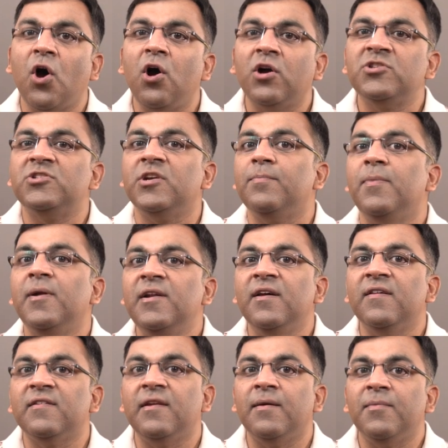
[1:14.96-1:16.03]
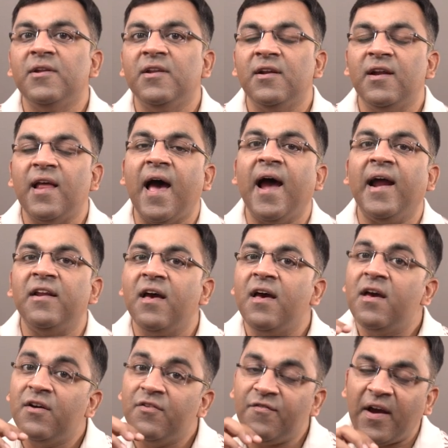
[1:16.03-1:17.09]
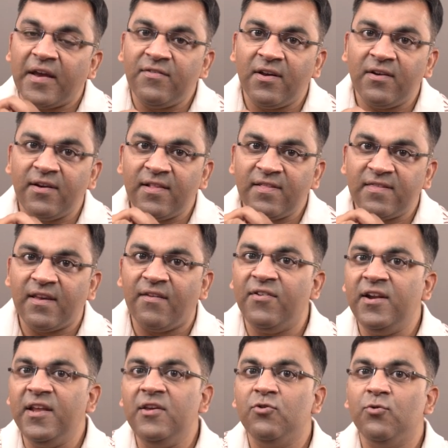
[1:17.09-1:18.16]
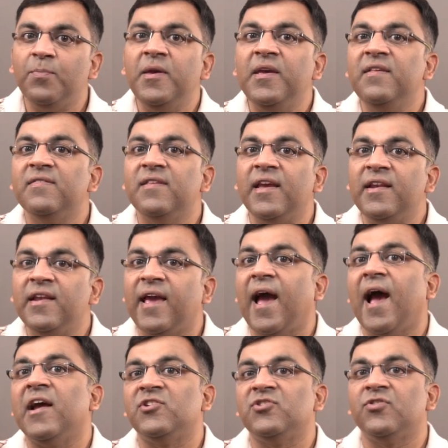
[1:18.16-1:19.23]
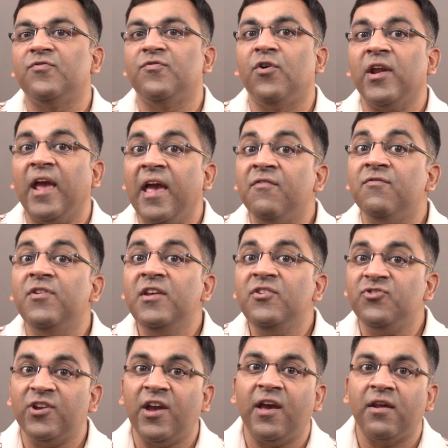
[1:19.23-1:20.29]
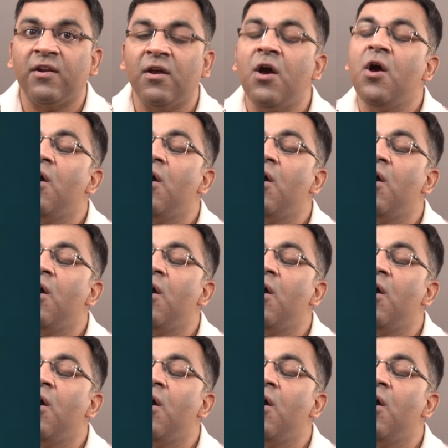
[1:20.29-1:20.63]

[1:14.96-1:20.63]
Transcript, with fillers: Dock Shipbuilders Limited had 570 rupees in cash for every share,